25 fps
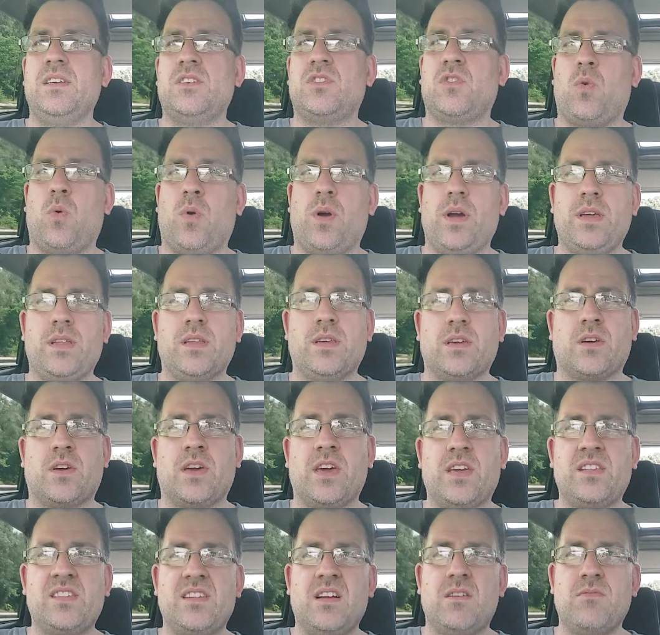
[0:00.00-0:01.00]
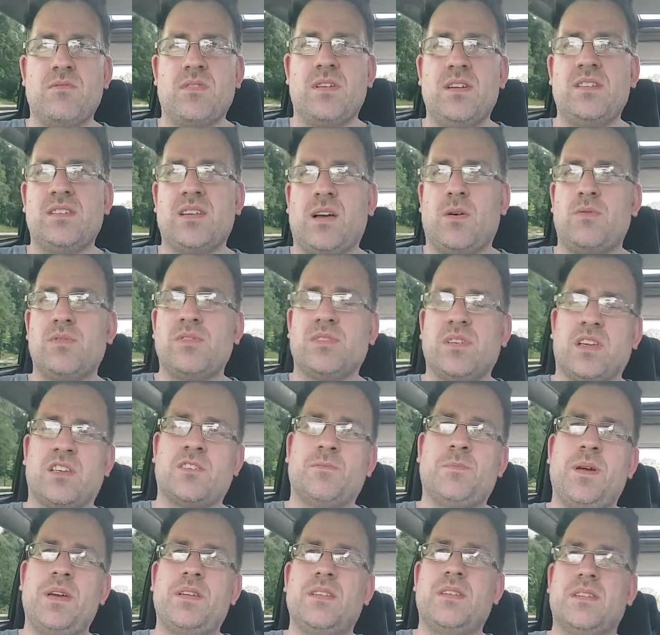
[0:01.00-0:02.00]
is quite a kick down, that. I wasn't
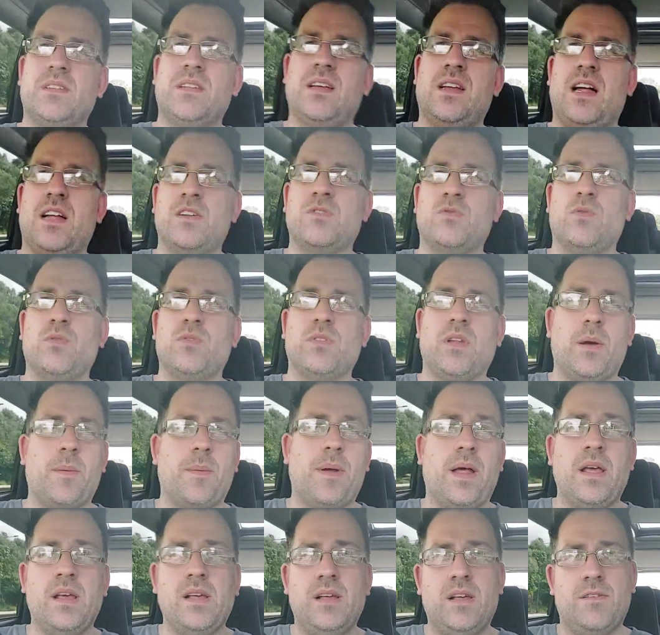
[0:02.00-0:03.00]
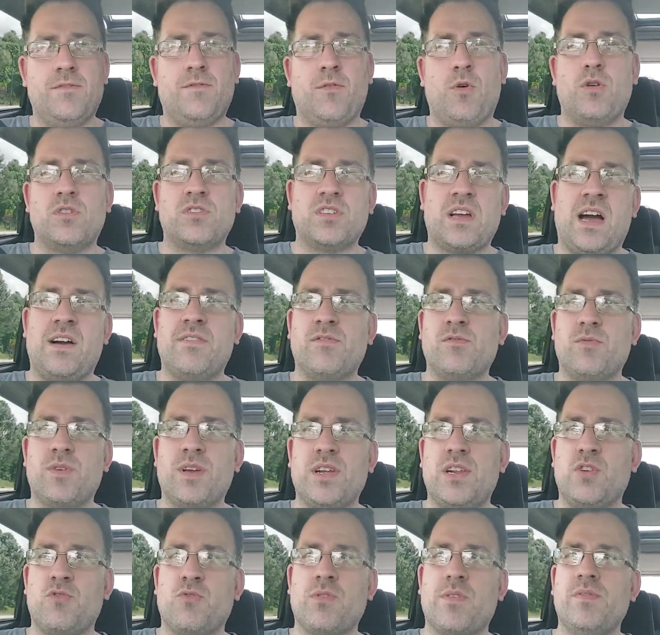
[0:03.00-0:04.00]
expecting that. Folks, I haven't
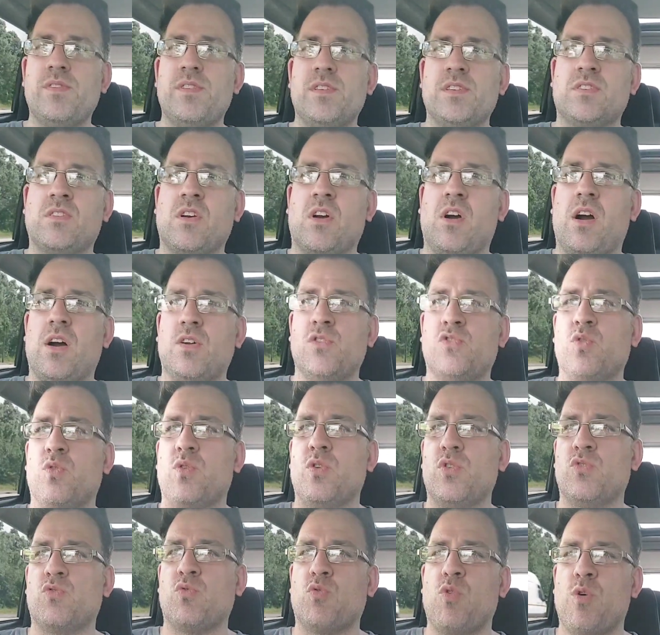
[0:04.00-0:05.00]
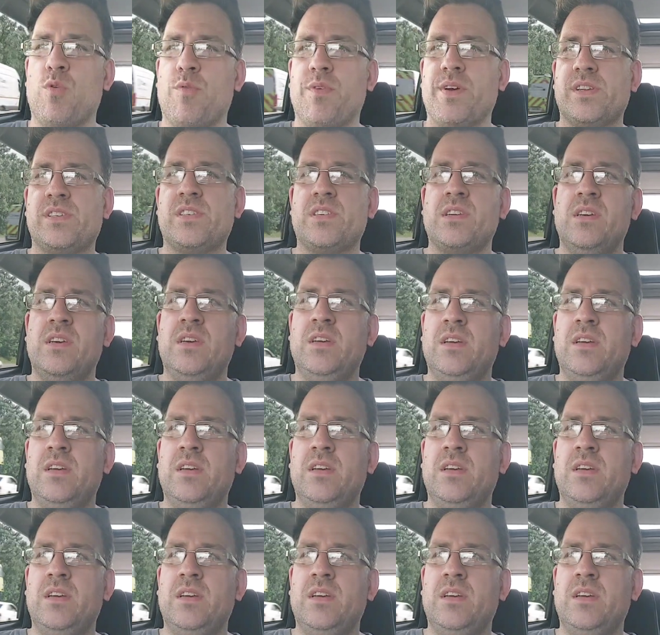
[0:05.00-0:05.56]
really driven this car. I sort of drove it.